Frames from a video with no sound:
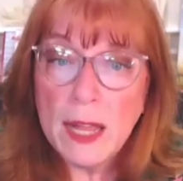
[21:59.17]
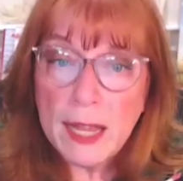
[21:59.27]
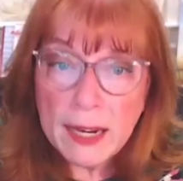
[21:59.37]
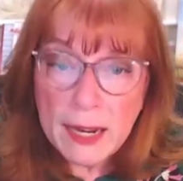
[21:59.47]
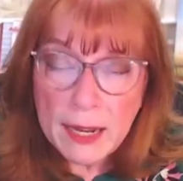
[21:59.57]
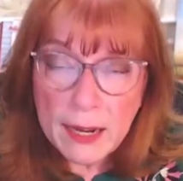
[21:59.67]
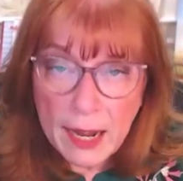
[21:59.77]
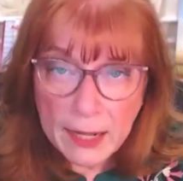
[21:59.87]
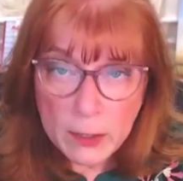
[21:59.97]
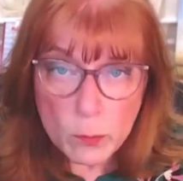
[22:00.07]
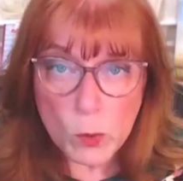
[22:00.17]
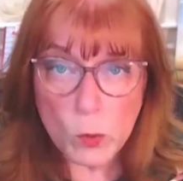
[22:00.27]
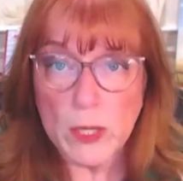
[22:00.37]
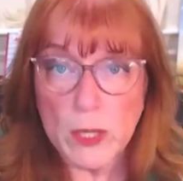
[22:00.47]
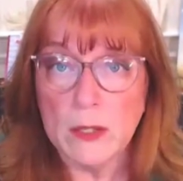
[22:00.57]
it adds more
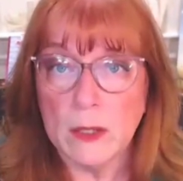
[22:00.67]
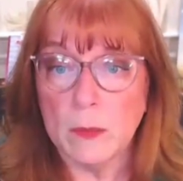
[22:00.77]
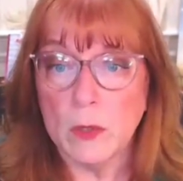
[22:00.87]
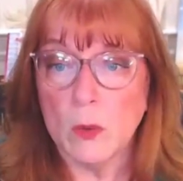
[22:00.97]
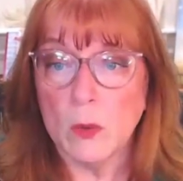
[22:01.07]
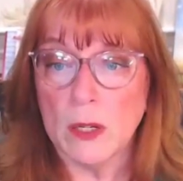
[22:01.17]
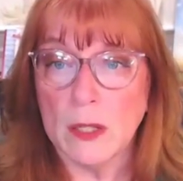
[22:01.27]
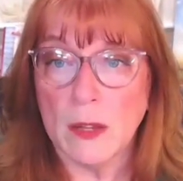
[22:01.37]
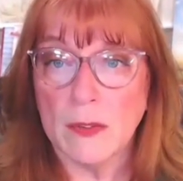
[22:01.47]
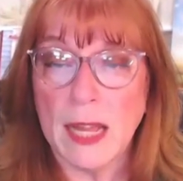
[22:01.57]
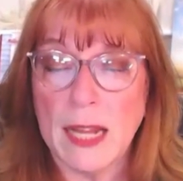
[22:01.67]
wisdom to ourselves.